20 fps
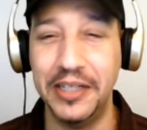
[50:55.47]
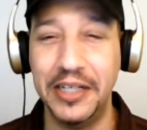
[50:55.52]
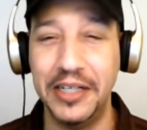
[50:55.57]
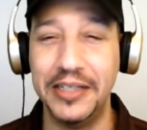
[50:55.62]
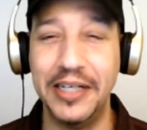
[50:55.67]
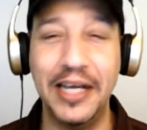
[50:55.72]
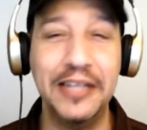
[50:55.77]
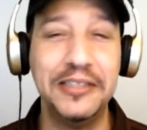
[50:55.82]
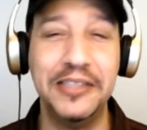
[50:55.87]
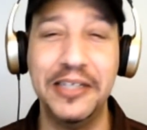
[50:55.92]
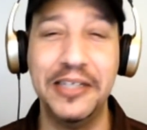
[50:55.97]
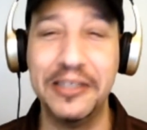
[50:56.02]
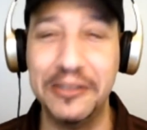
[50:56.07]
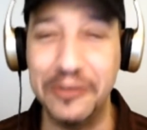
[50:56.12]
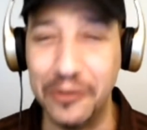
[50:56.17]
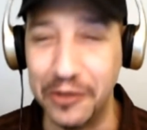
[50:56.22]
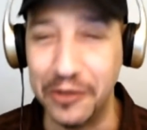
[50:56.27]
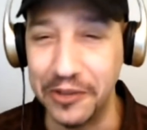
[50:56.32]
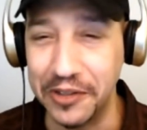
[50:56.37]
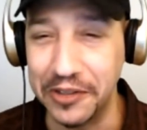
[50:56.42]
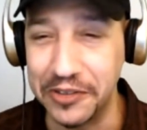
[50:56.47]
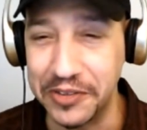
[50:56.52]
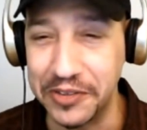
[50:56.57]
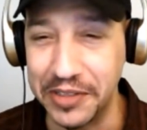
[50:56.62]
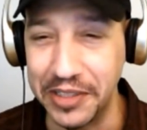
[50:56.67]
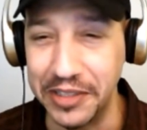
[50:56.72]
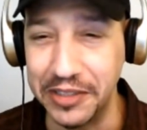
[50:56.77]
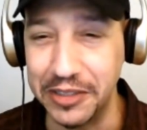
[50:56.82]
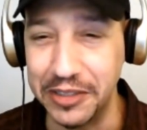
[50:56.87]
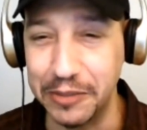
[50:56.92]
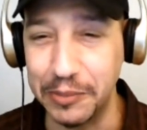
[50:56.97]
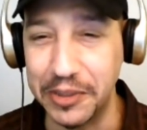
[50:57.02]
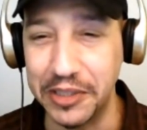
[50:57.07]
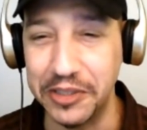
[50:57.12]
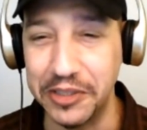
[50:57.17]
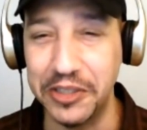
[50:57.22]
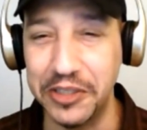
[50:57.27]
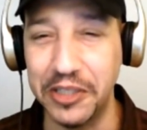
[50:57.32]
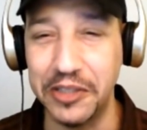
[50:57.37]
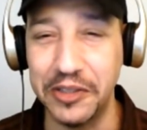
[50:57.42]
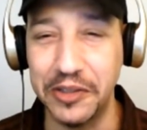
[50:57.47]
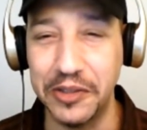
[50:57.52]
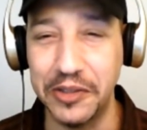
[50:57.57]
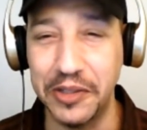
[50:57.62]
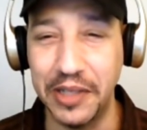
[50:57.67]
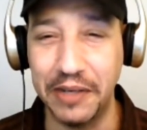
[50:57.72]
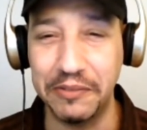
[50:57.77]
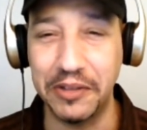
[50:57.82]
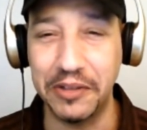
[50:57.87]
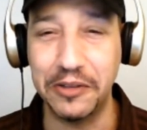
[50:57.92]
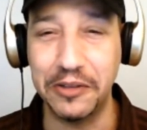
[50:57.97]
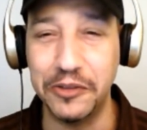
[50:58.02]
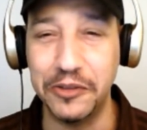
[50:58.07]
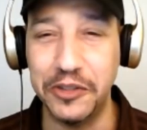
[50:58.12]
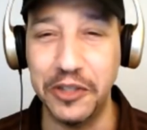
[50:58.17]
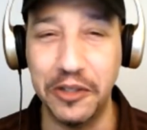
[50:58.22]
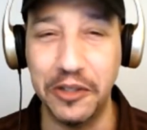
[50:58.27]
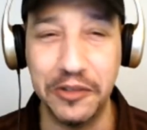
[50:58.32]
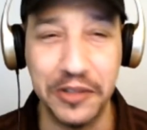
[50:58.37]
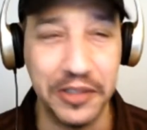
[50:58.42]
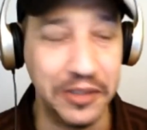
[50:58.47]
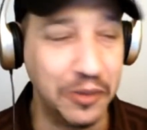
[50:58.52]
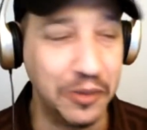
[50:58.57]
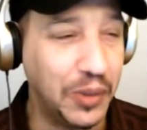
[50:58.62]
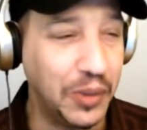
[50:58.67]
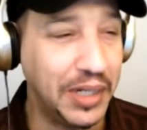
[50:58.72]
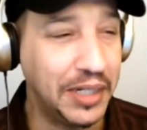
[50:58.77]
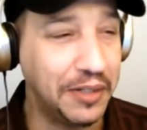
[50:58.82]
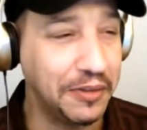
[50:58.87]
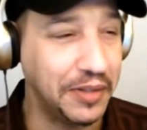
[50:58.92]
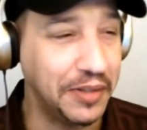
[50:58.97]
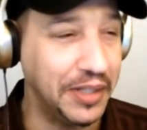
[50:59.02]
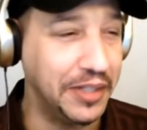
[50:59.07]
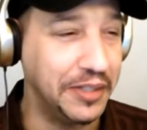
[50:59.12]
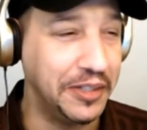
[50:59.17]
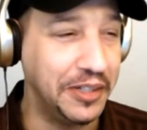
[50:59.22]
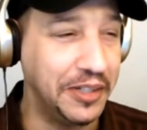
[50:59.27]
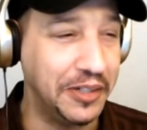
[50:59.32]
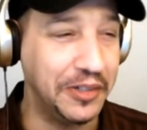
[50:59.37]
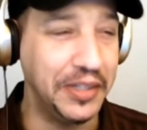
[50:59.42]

not to ignore those things, because, you have the whole Jonah in the well thing.